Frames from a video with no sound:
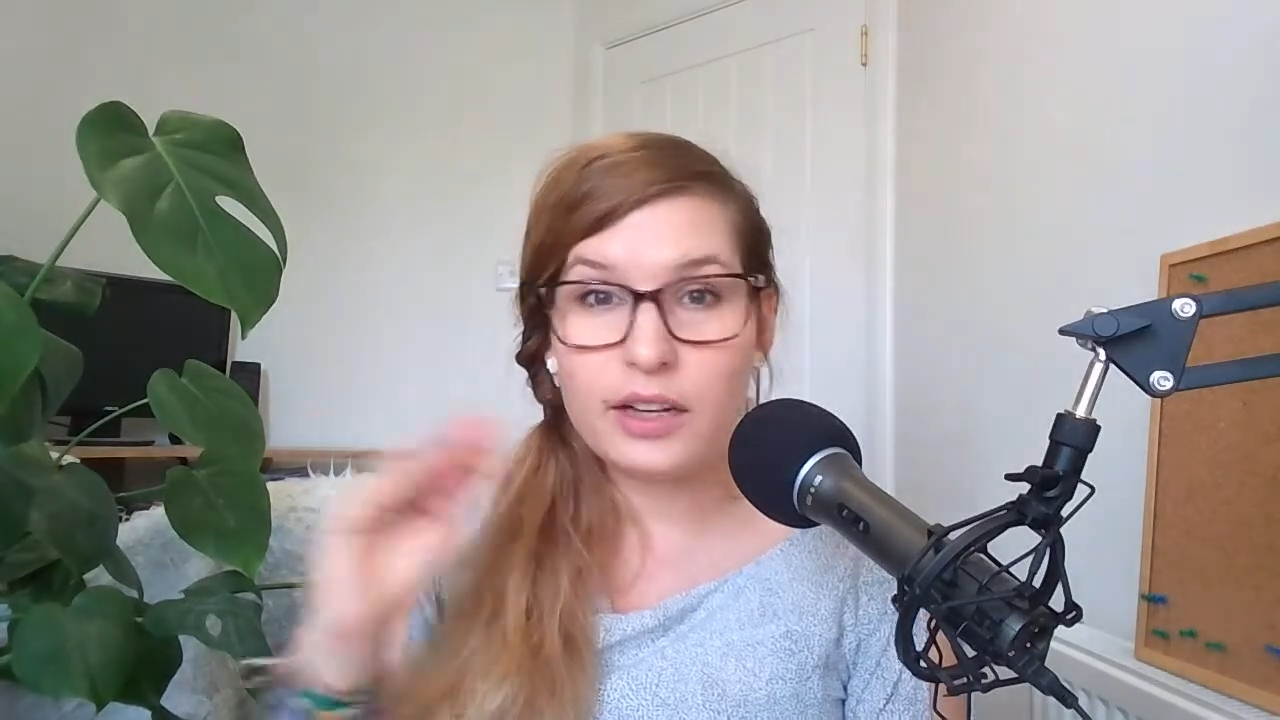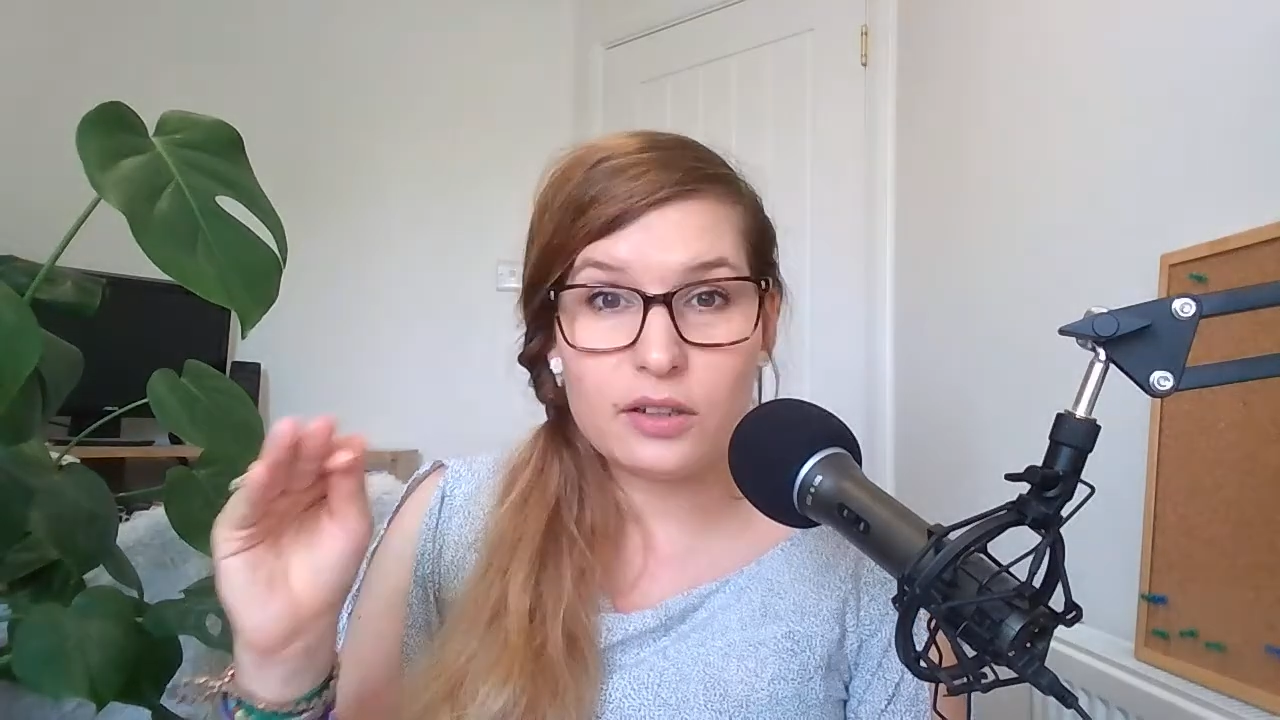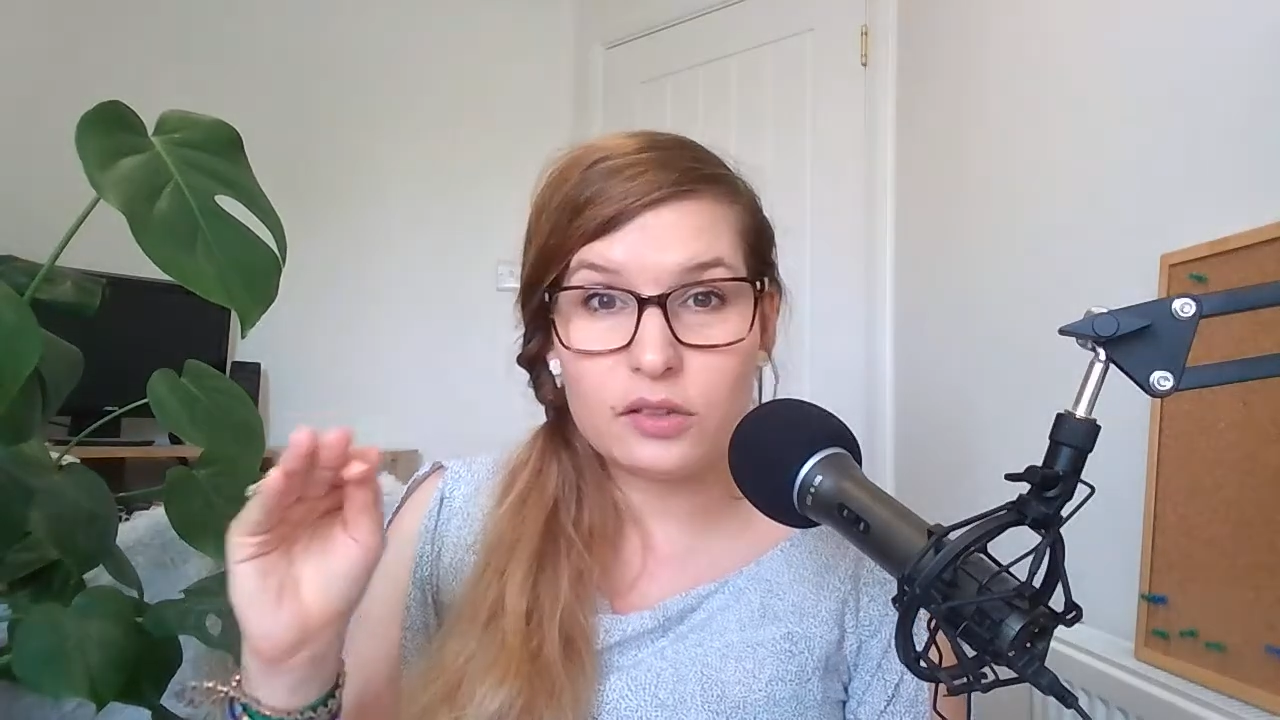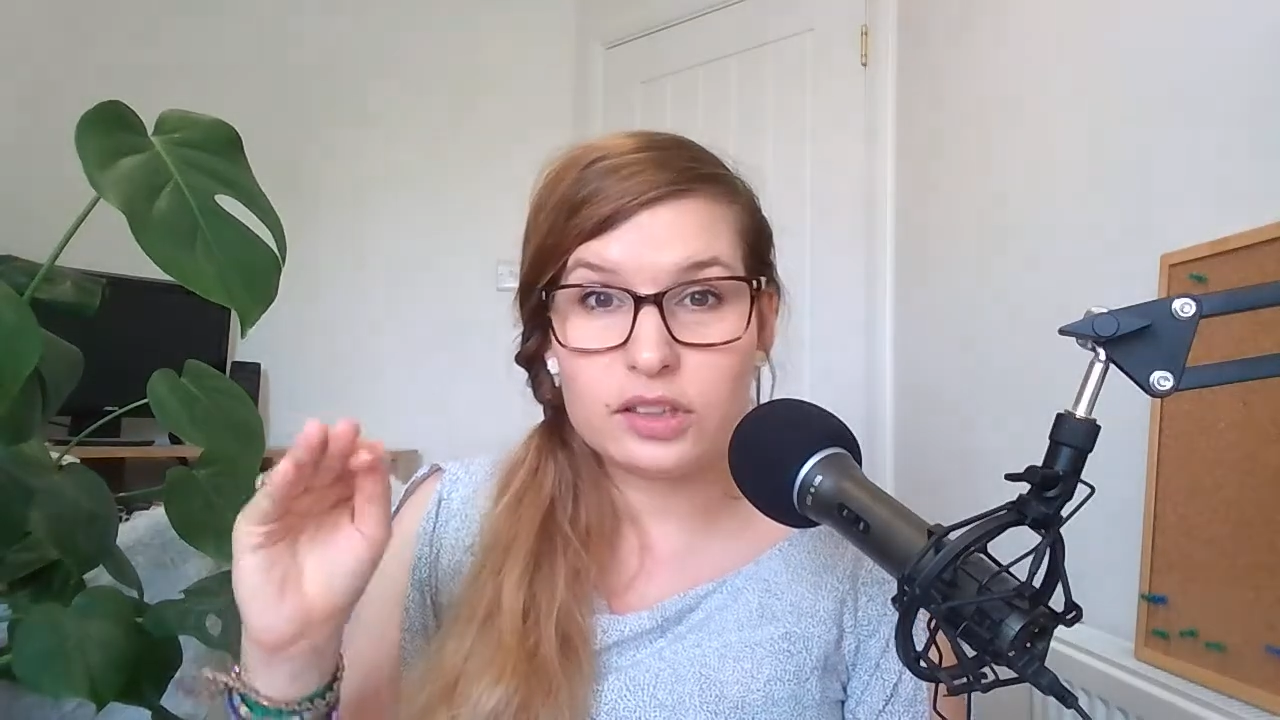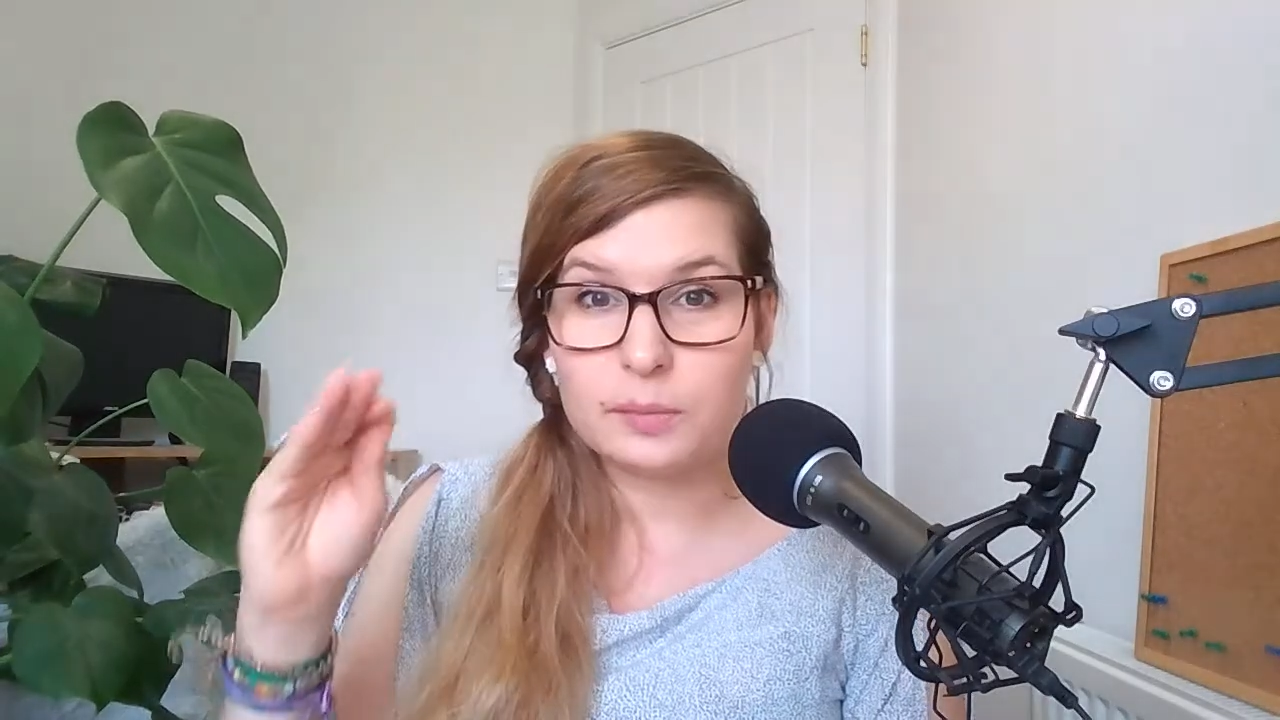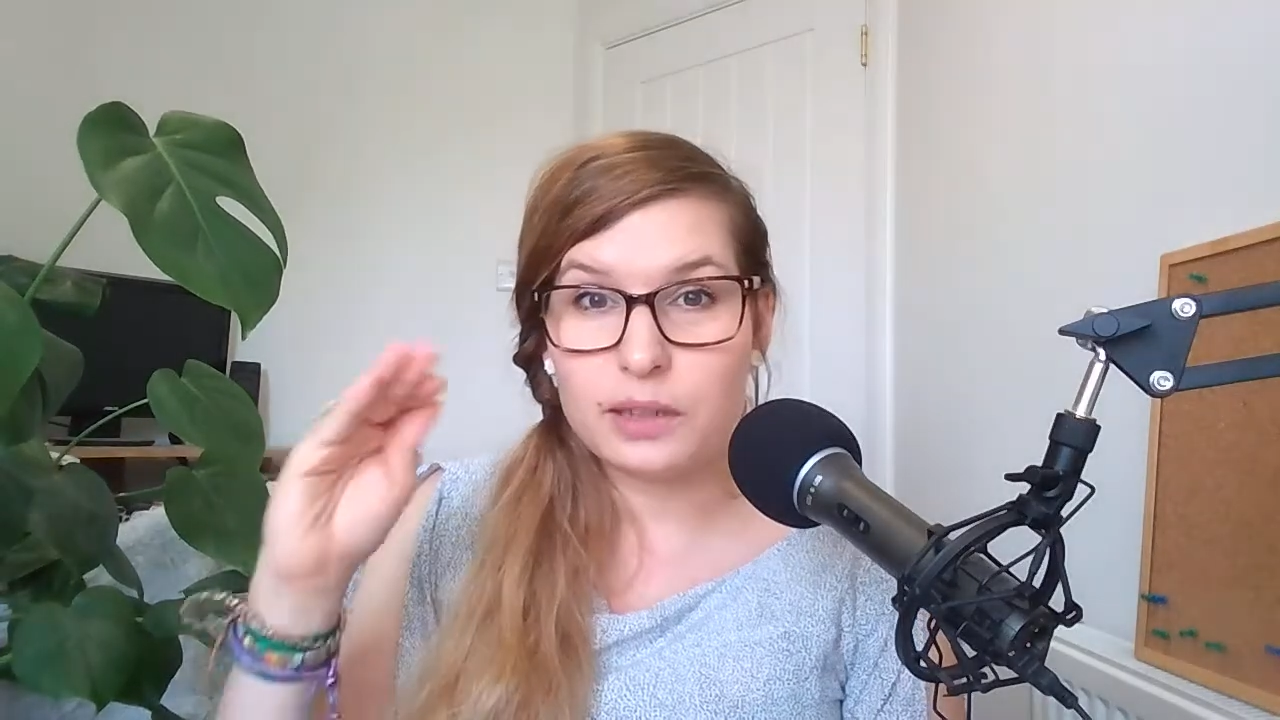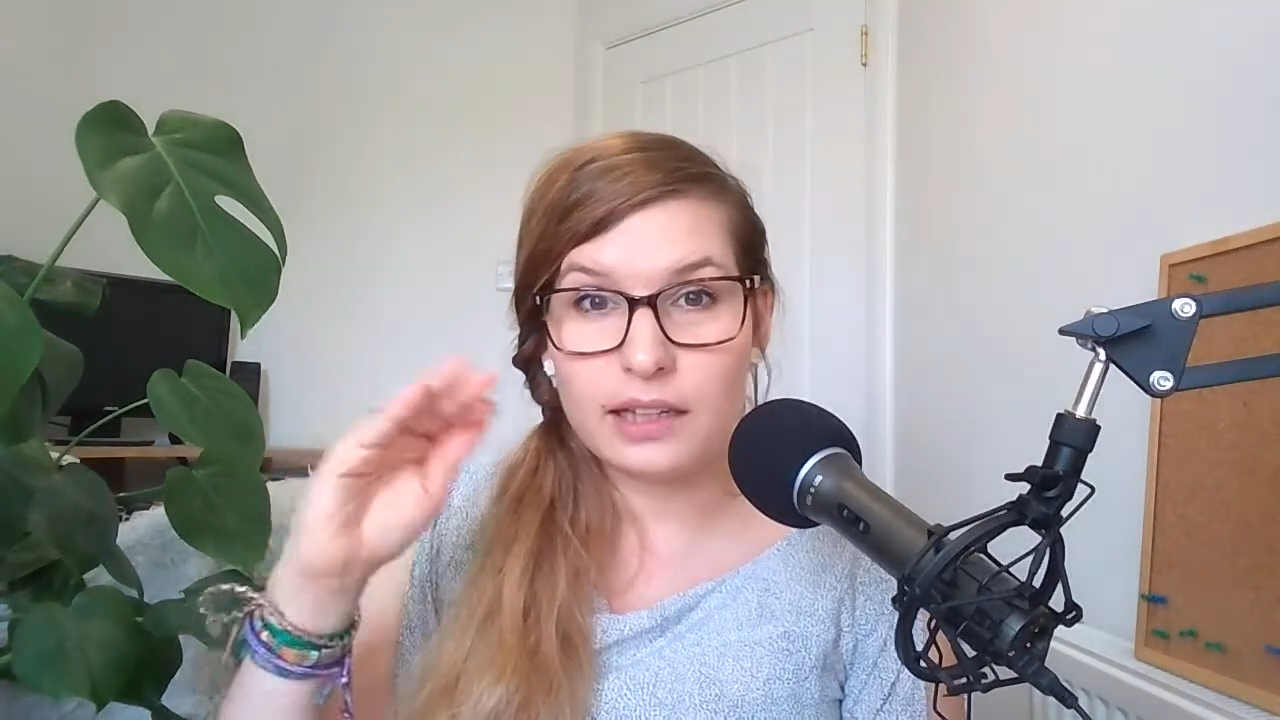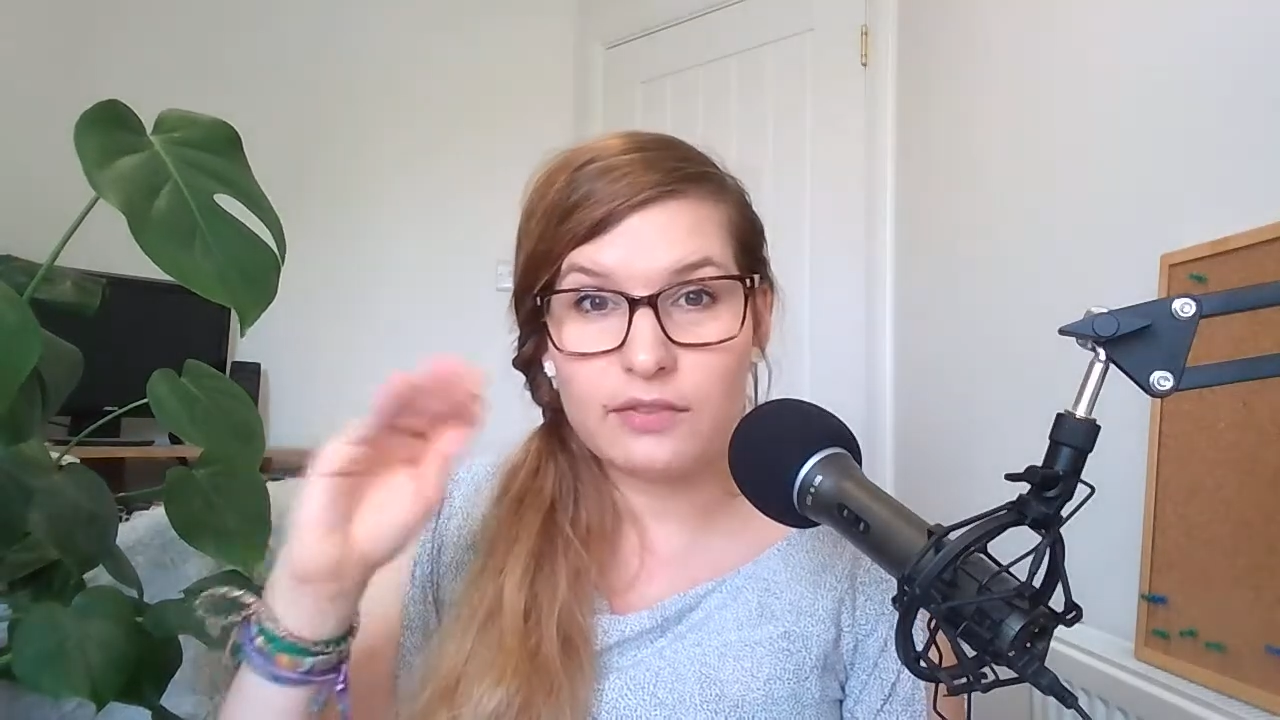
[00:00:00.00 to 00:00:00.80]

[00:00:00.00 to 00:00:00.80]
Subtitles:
knowledgeable and I